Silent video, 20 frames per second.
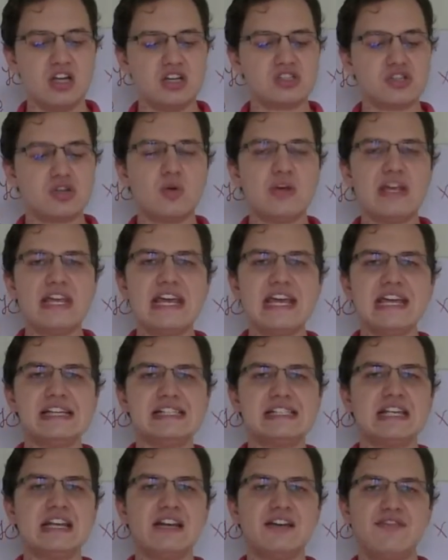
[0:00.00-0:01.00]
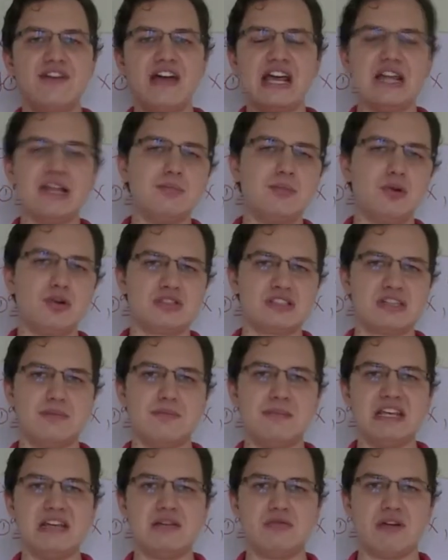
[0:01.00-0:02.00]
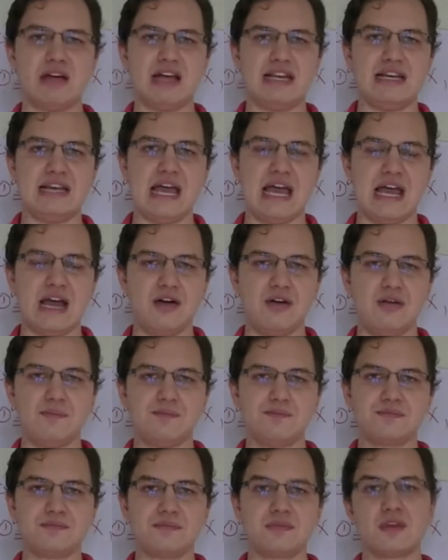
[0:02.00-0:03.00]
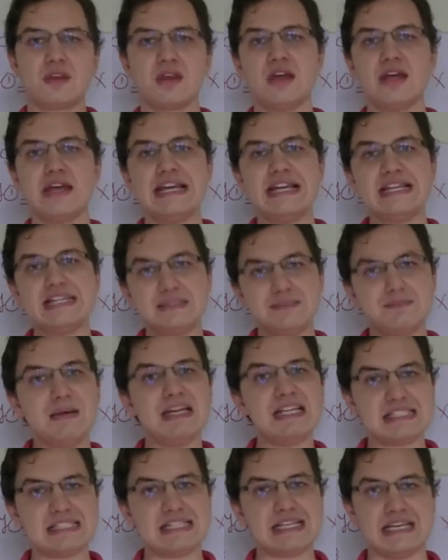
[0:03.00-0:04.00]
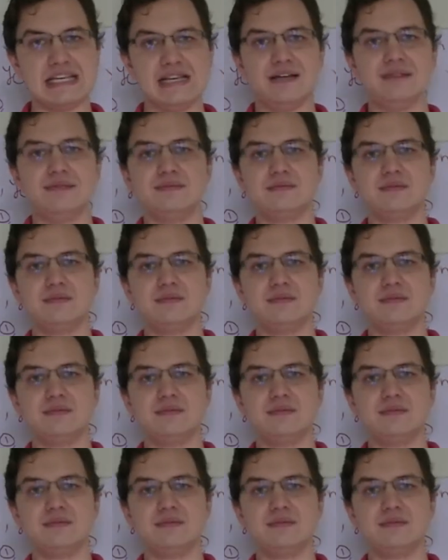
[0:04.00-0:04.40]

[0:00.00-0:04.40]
so he isn't available to meet right now. He's busy.